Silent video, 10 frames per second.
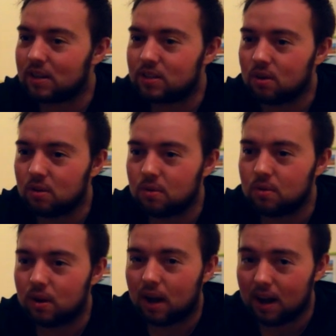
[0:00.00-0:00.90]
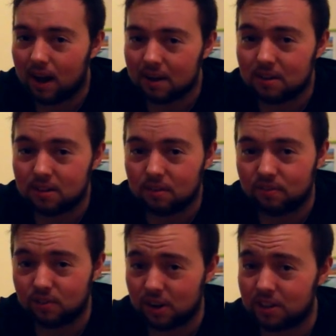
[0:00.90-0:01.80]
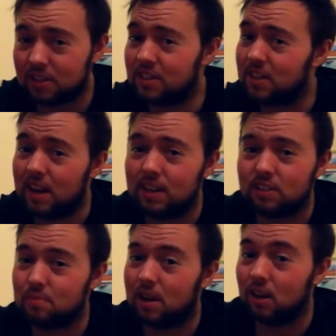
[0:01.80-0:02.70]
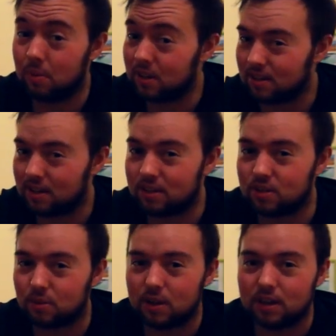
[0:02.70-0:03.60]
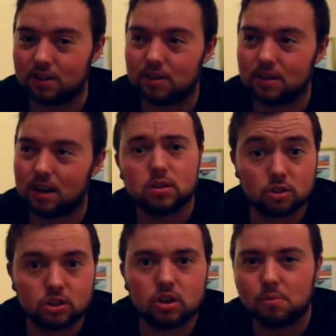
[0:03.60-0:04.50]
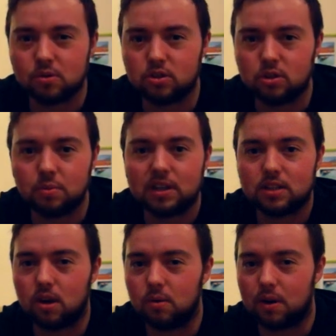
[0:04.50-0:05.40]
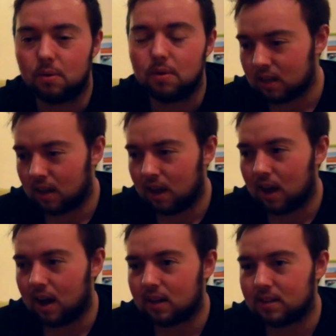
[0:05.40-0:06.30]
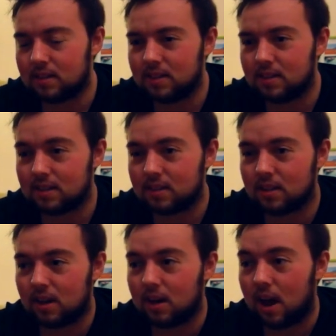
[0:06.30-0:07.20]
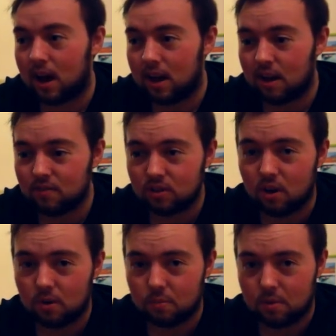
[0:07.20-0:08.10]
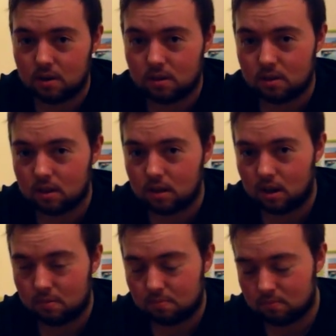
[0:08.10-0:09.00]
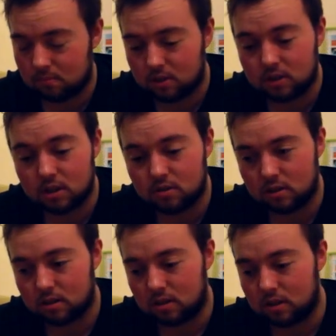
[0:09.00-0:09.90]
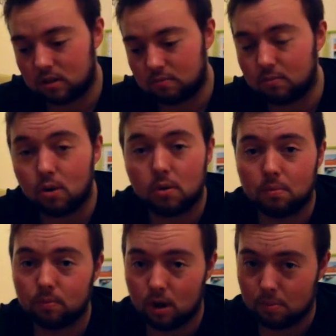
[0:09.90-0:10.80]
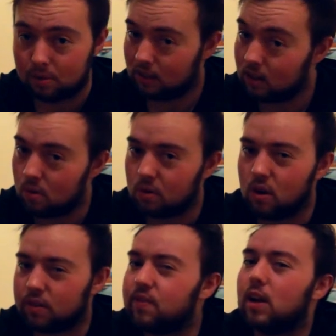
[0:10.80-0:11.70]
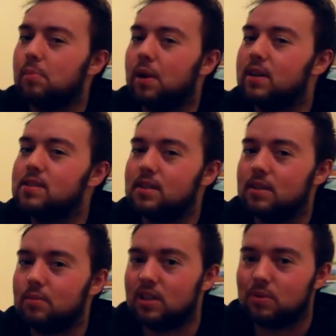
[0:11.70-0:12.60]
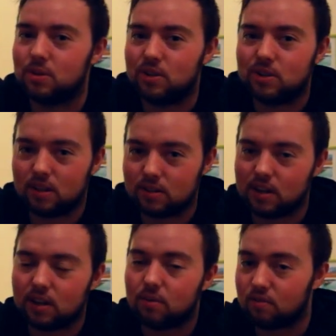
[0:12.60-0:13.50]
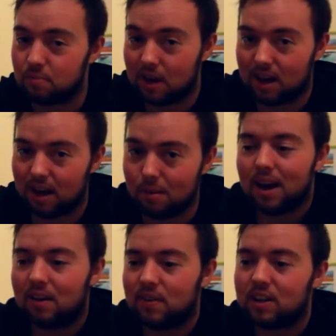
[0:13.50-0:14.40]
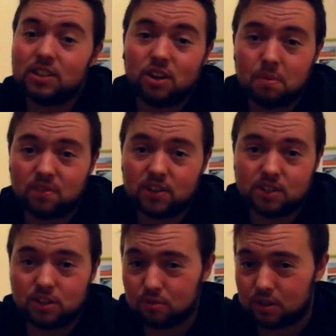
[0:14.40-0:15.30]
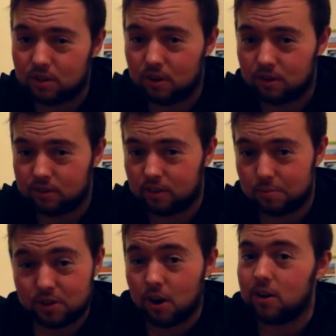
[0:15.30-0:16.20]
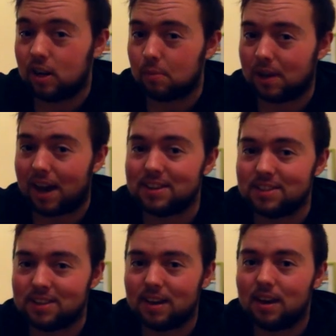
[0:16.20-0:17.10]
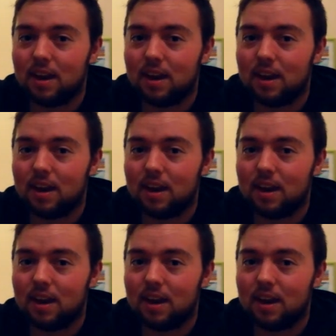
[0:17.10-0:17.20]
So I had the first stage of my lower surgery done just almost 2 weeks ago now, and I haven't gone with the surgery that is more commonly known, called the phalloplasty, which is where you take the skin graft from your arm. I've actually gone with a surgery called the metoidioplasty.